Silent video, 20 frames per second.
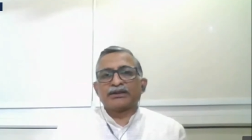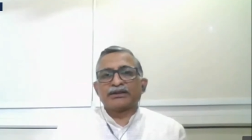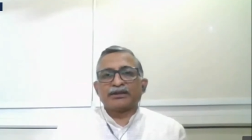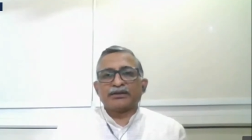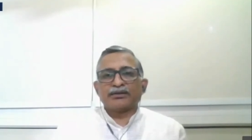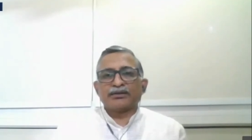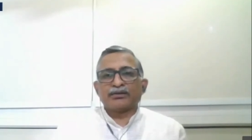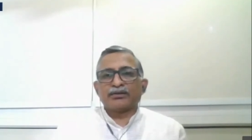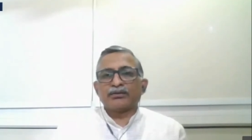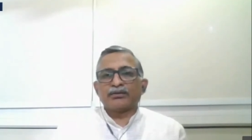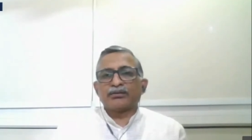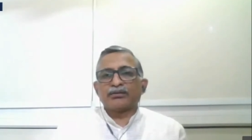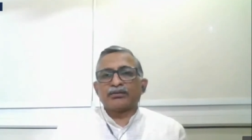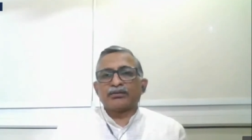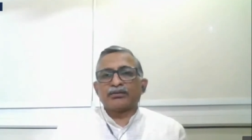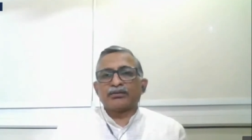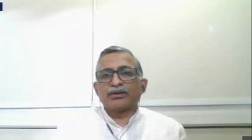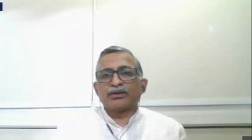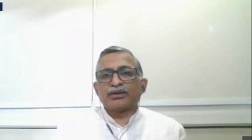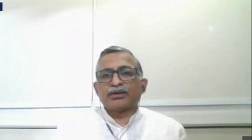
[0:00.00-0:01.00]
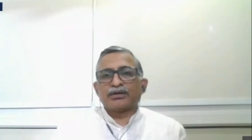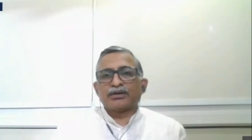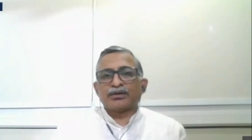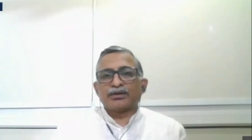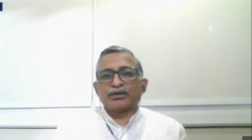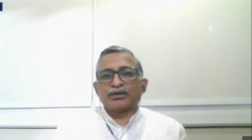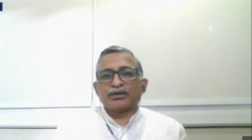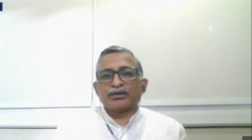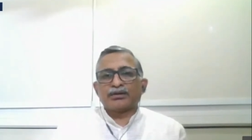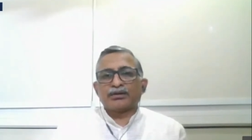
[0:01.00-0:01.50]
They know
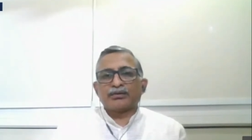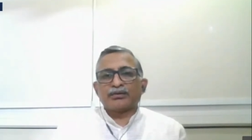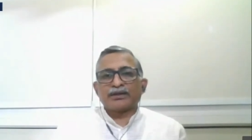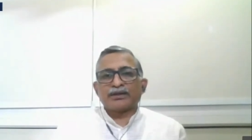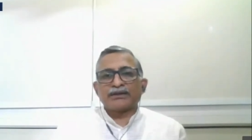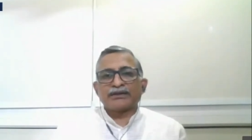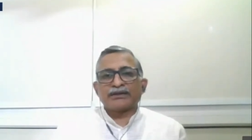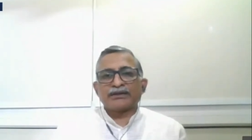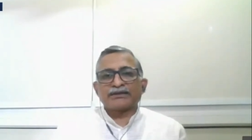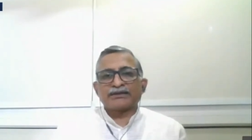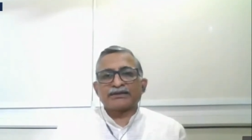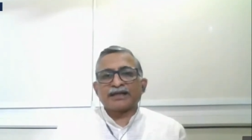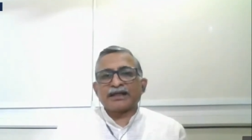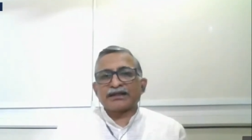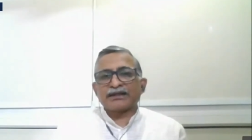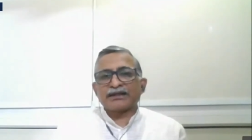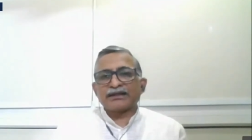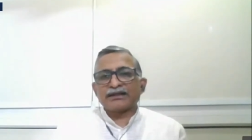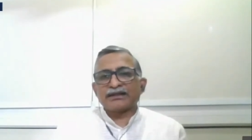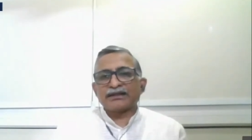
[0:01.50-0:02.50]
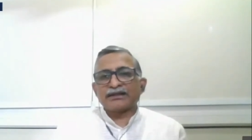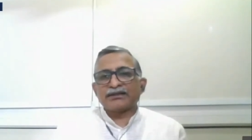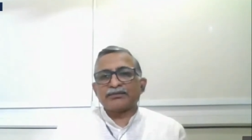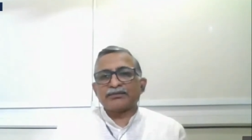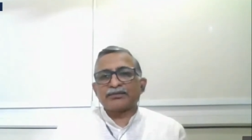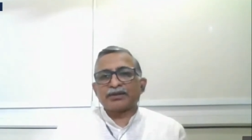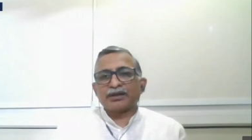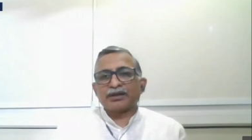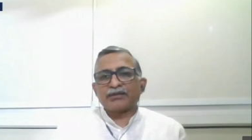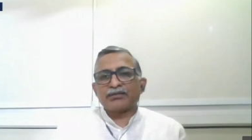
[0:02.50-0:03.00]
uh, what is exactly
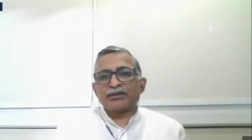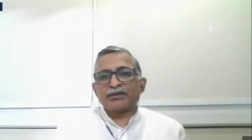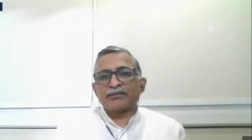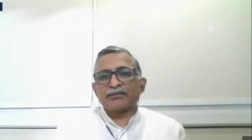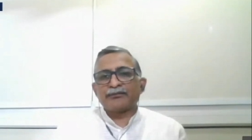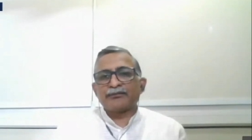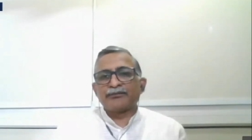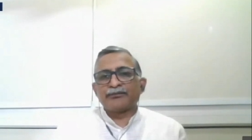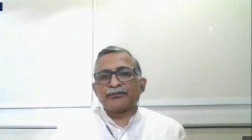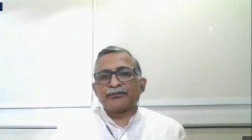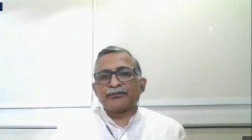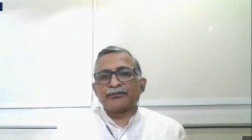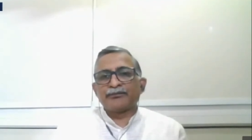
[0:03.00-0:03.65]
the problem.